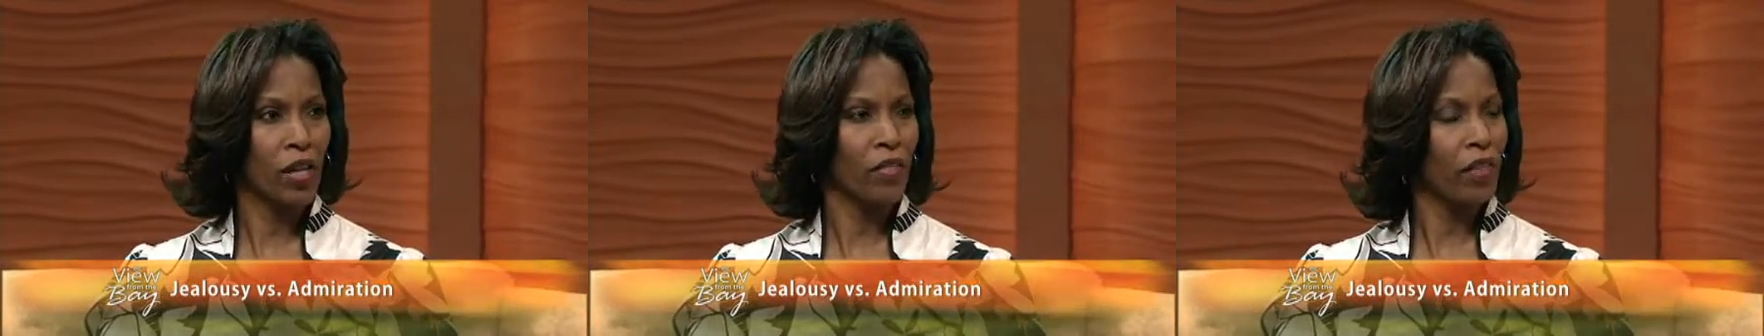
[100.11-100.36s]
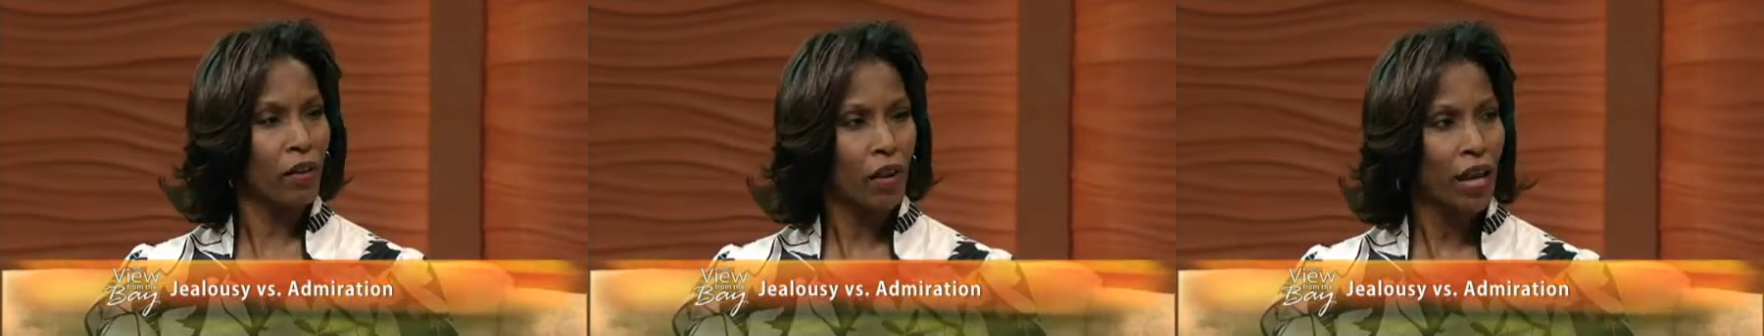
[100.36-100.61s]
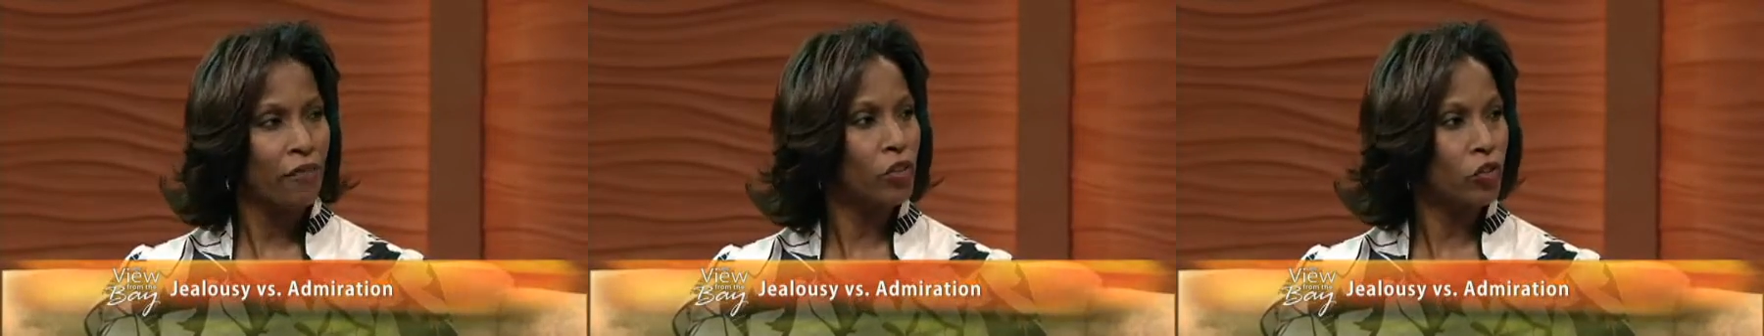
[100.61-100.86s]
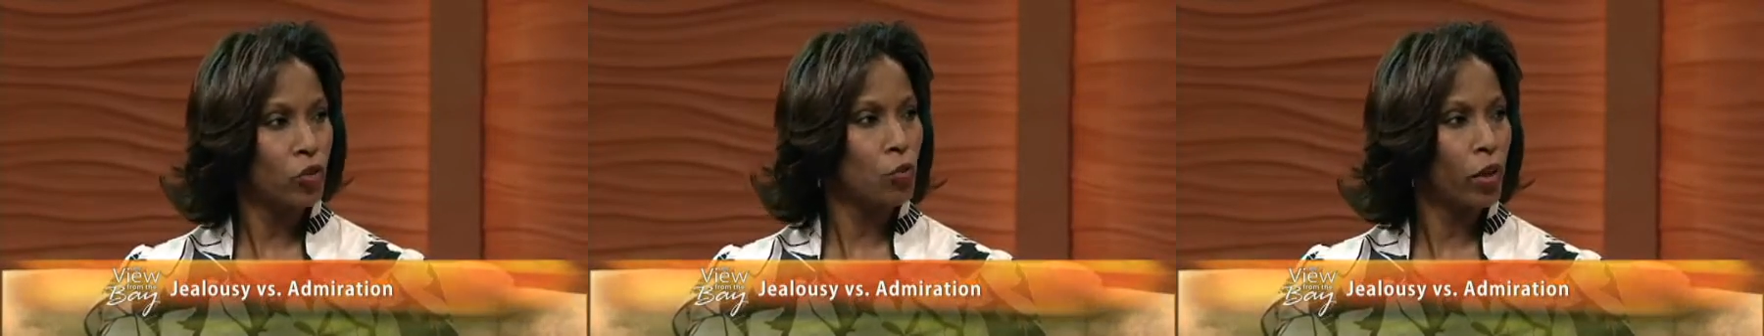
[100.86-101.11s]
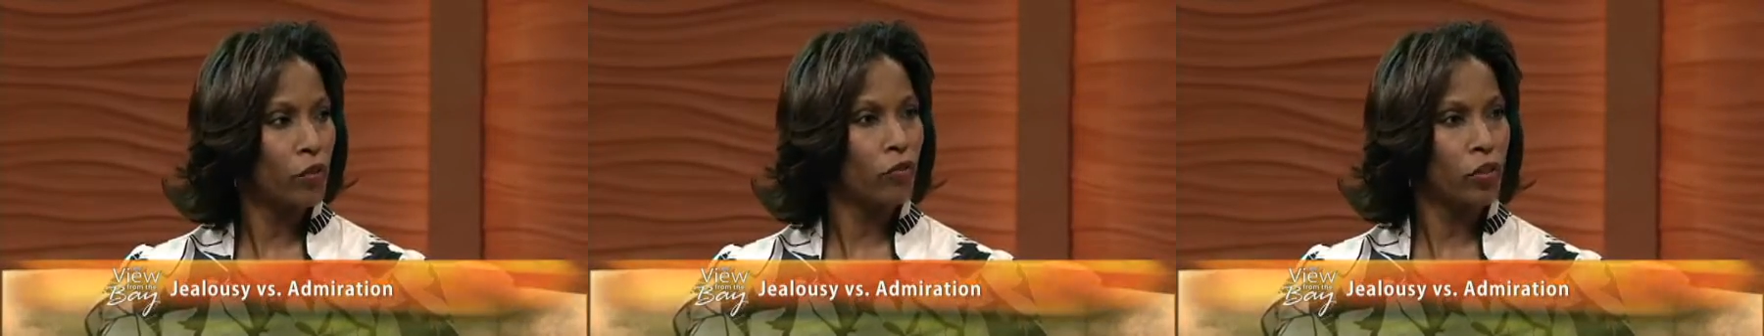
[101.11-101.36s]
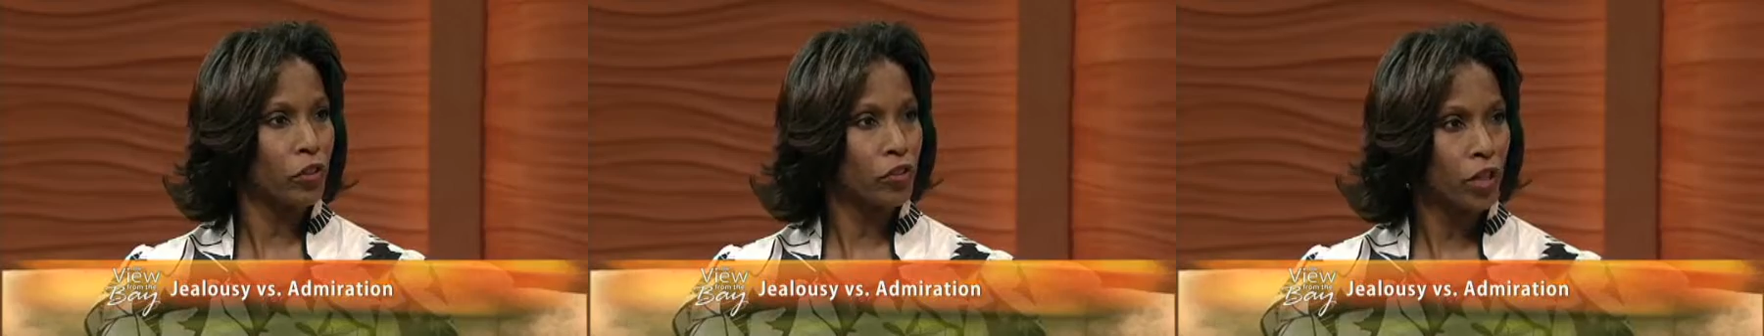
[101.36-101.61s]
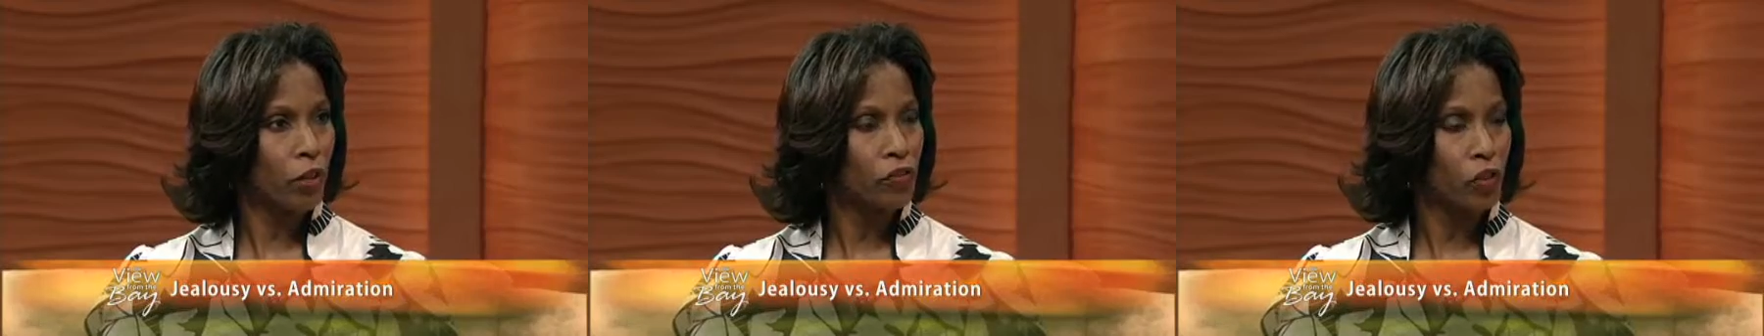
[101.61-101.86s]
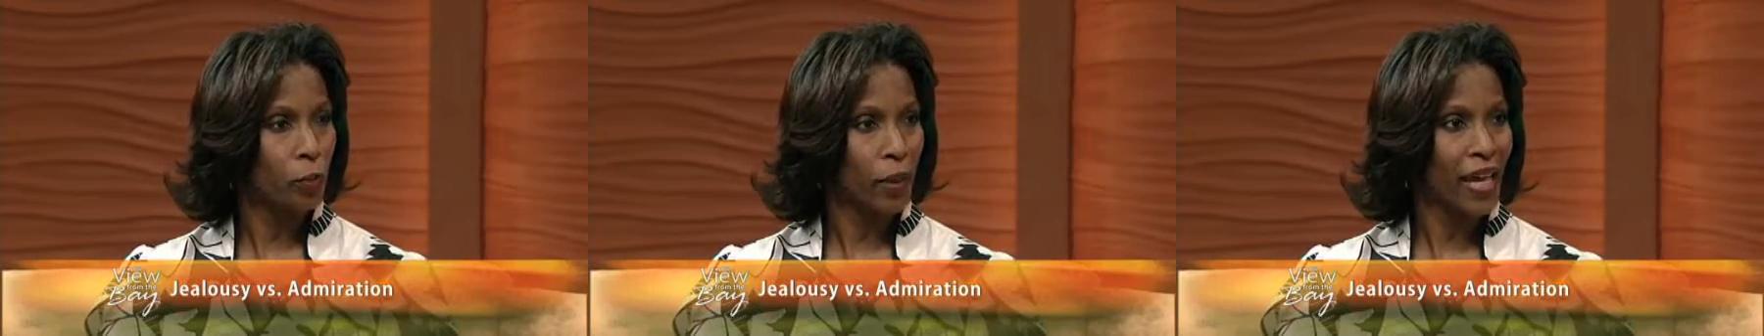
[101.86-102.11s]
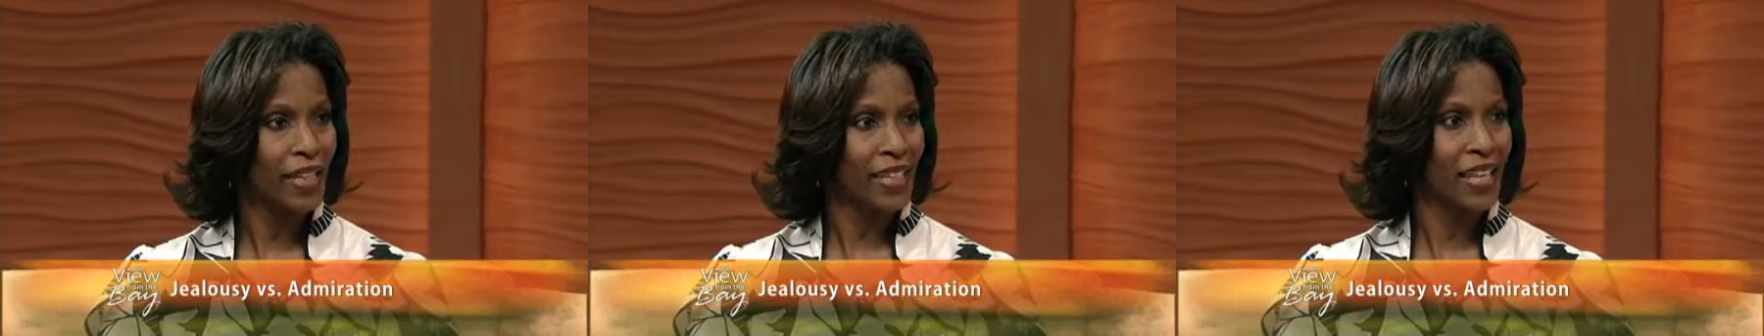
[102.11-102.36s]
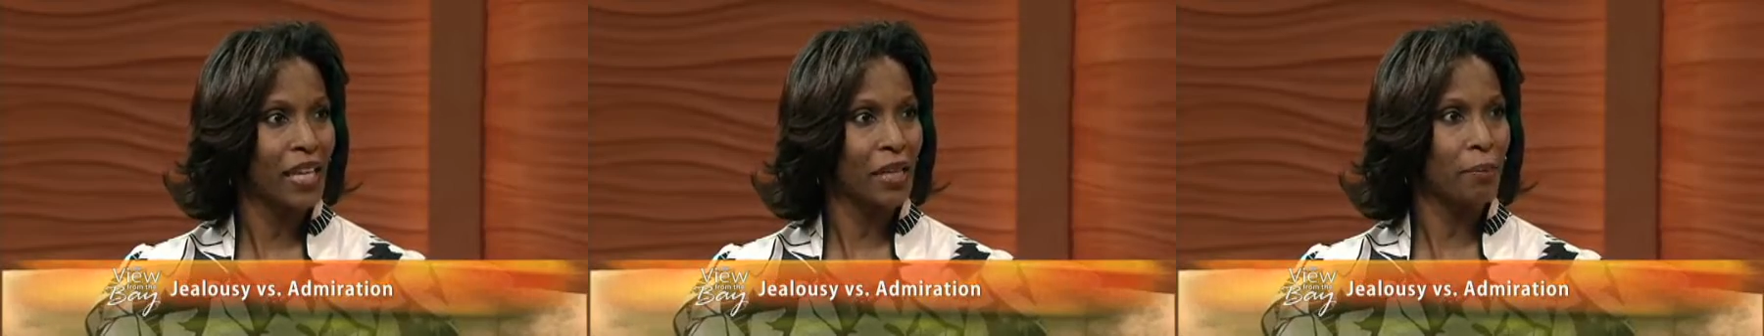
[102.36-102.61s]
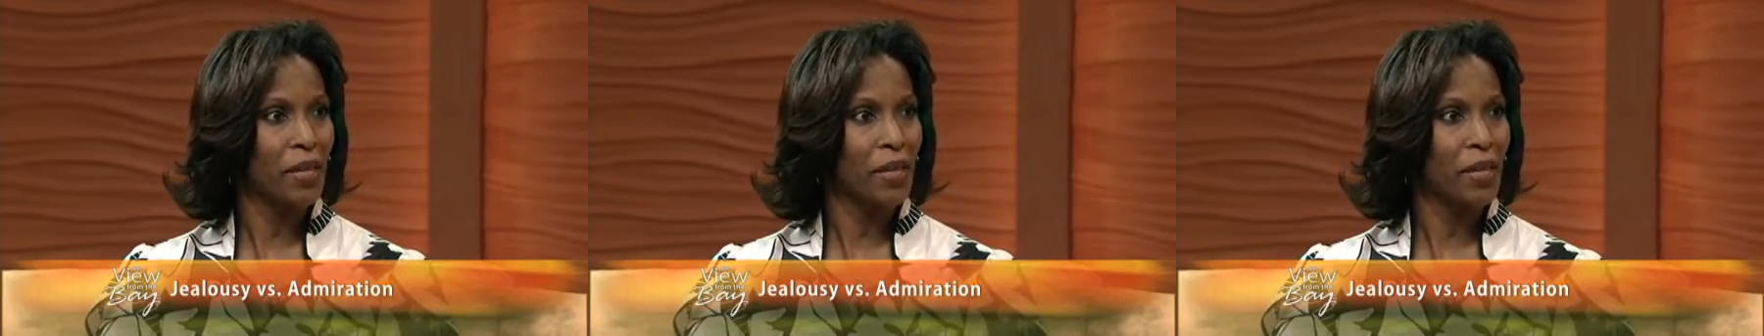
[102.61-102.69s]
in their life that you want for yourself so badly that